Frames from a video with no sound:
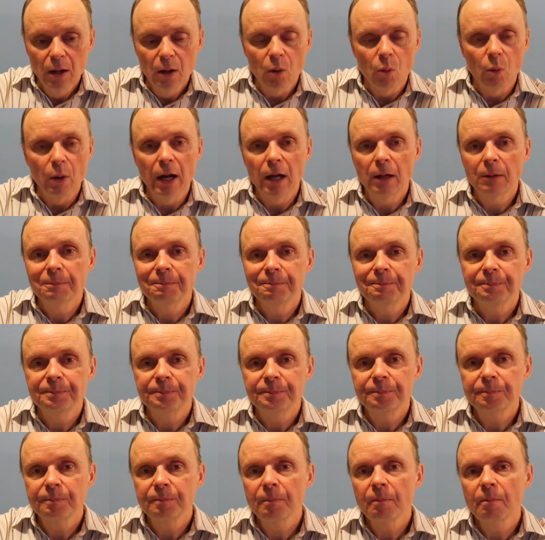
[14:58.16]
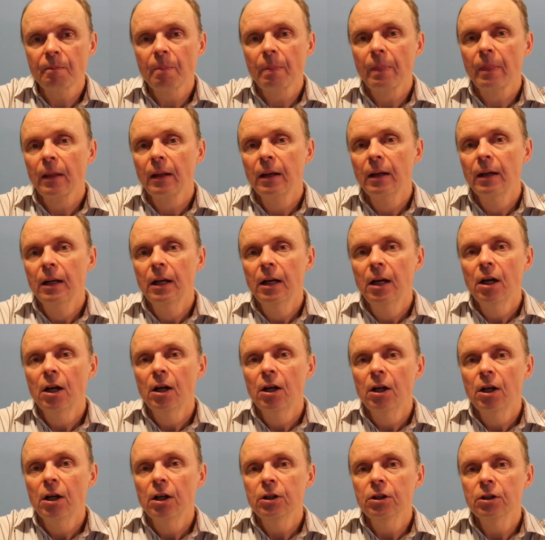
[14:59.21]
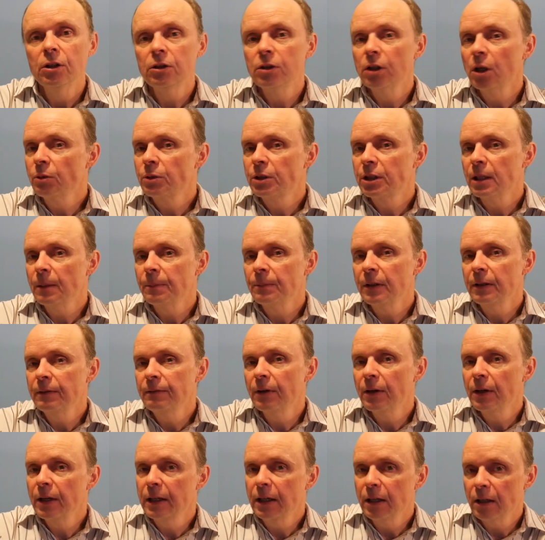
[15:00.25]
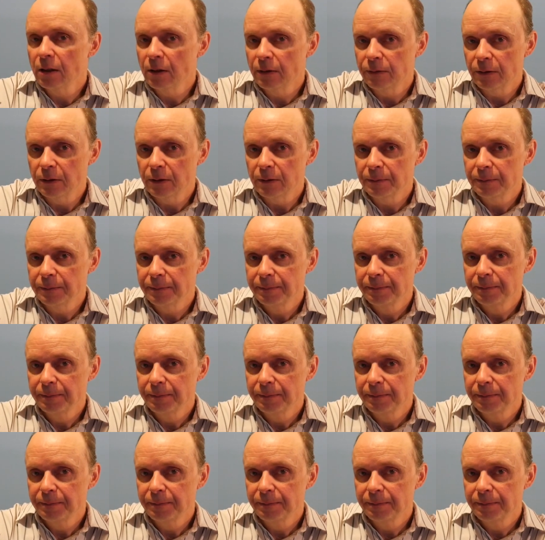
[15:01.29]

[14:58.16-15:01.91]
Well, You'll note something very careful.